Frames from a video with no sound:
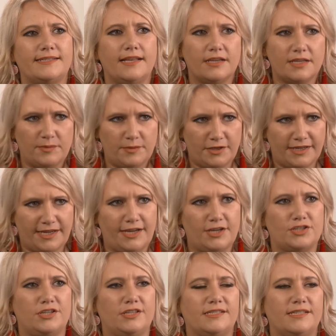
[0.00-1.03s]

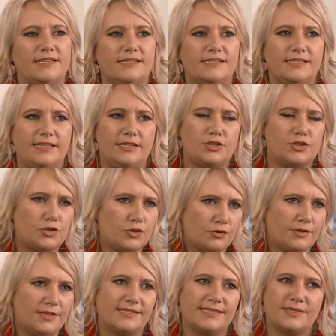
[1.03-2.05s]
telecommunications, it is
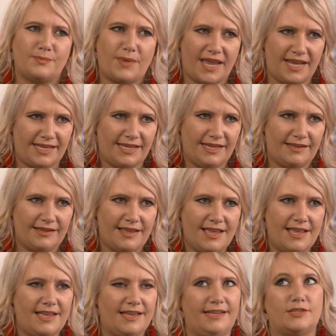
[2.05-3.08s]
insurance, it's banking,
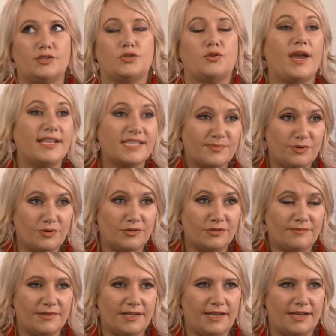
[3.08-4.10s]
it's transport.
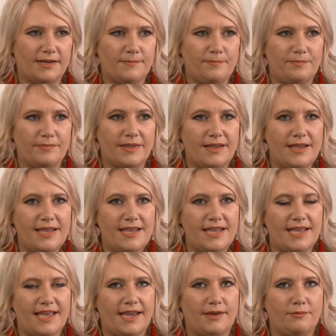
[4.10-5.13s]

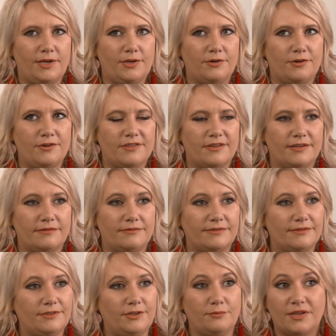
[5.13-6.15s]
And we know
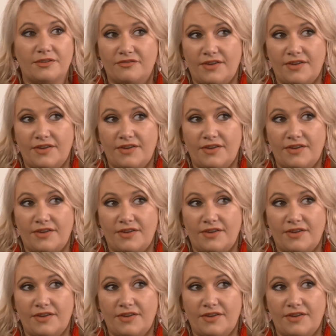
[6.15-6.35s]
that with